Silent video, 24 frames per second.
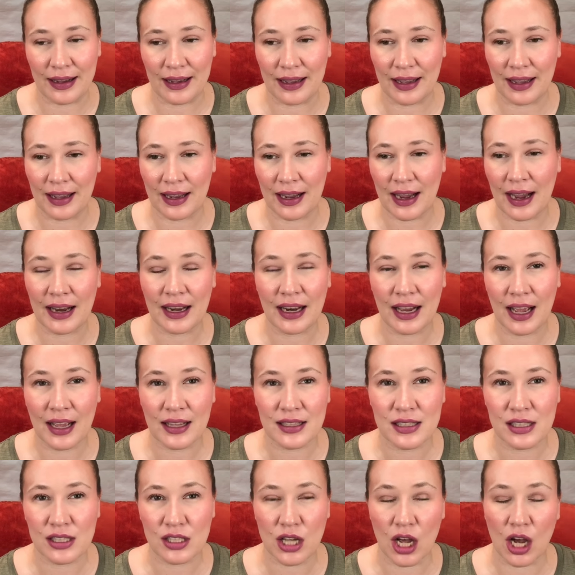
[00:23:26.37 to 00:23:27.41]
it kind of has
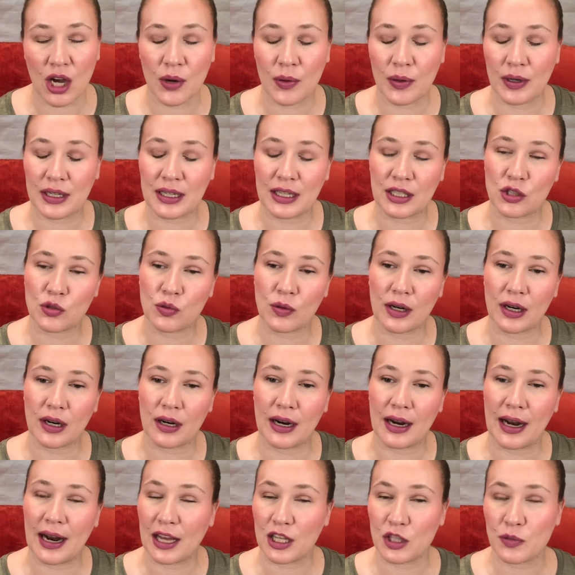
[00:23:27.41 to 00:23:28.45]
this awkwardness where
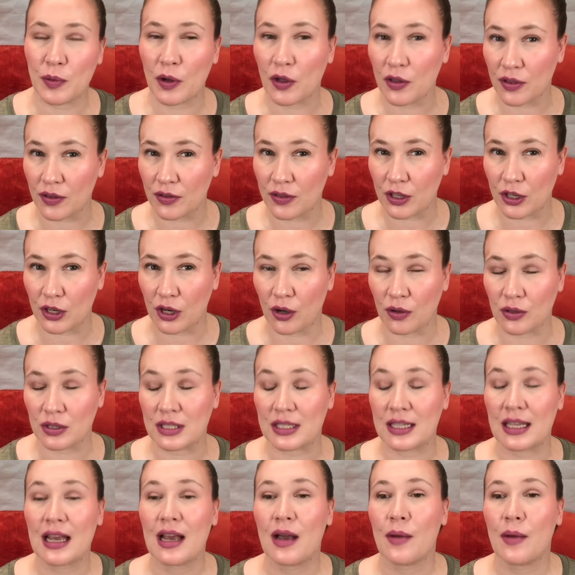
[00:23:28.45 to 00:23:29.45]
it has both of the notes,